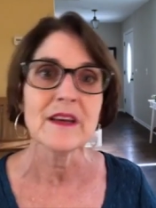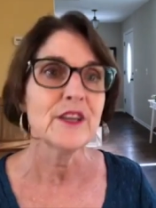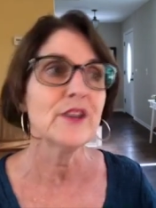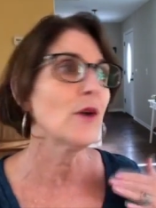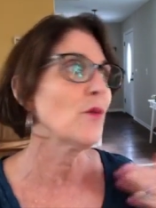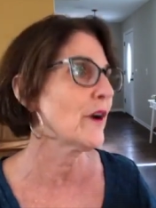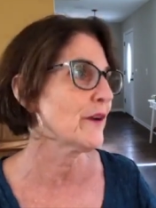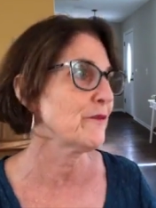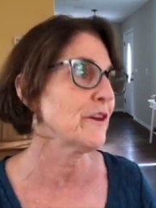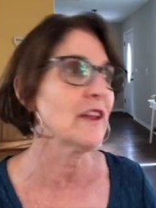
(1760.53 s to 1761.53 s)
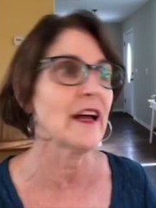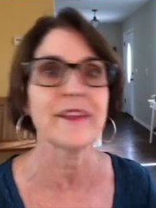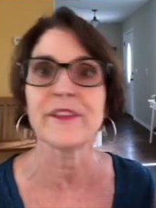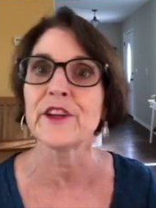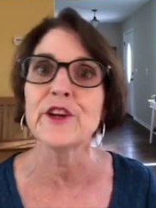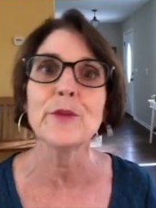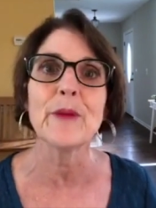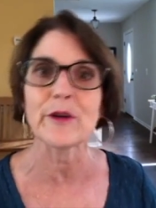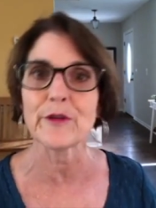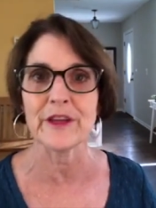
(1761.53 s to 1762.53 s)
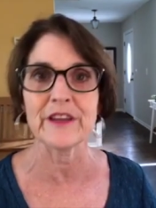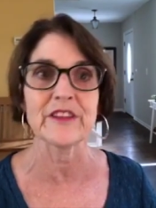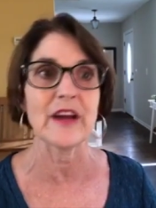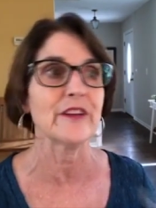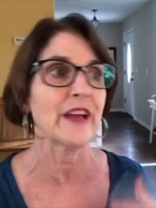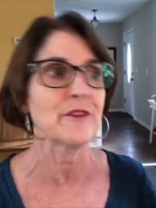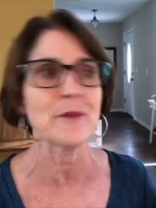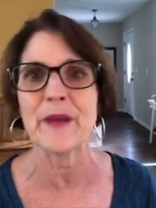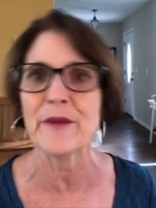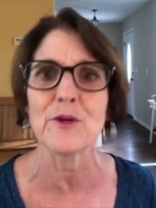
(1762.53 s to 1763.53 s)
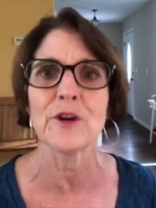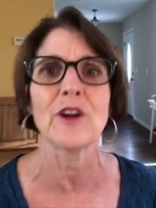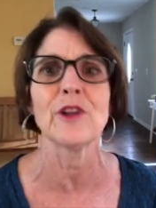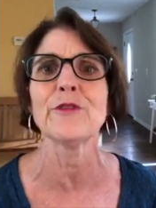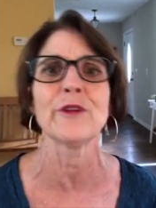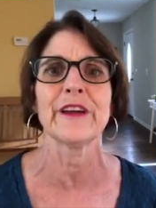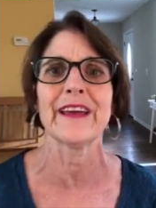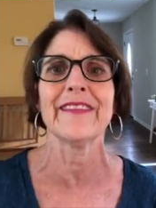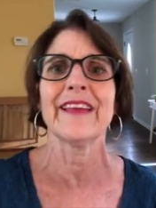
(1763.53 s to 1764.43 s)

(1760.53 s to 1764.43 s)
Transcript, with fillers: You don't want to feel like the new better thing is out and you have to pay for it all over again.